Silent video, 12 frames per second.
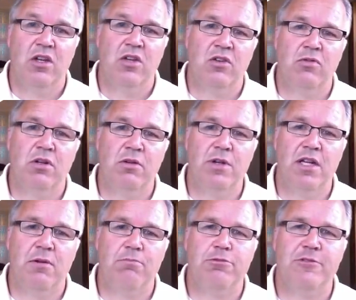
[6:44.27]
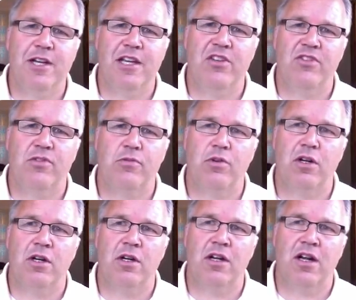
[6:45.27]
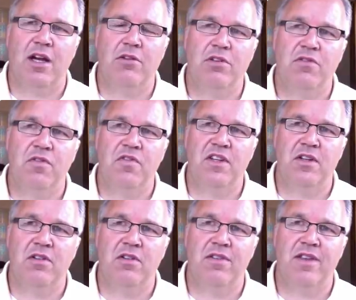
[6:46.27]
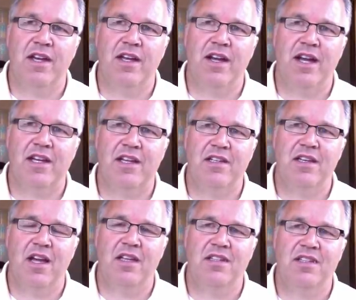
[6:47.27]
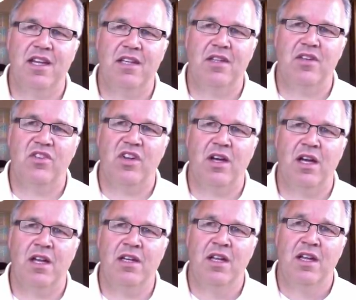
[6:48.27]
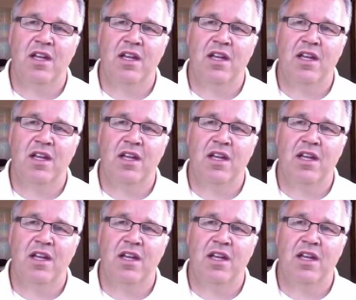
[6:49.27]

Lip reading: to really be in a place where I would feel that I can take this on.